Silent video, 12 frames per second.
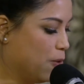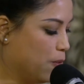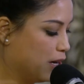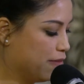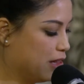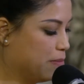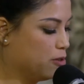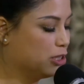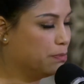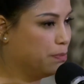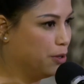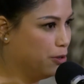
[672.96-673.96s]
one of the
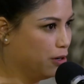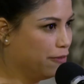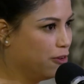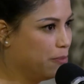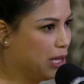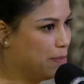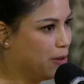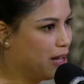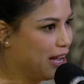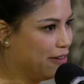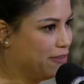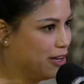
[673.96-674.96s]
most beautiful people I've